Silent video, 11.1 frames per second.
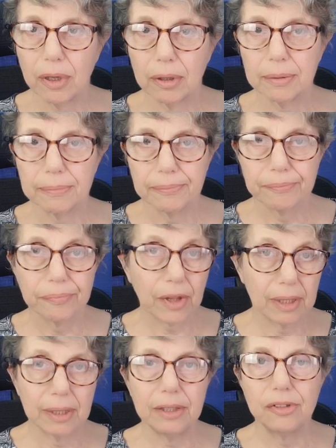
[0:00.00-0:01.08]
on,
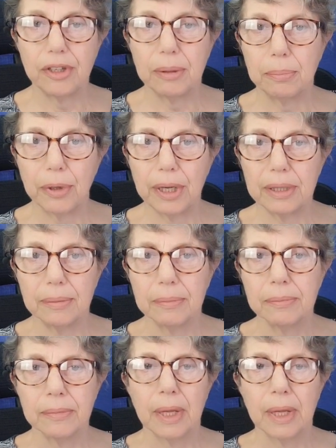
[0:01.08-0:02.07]
at least in Britain,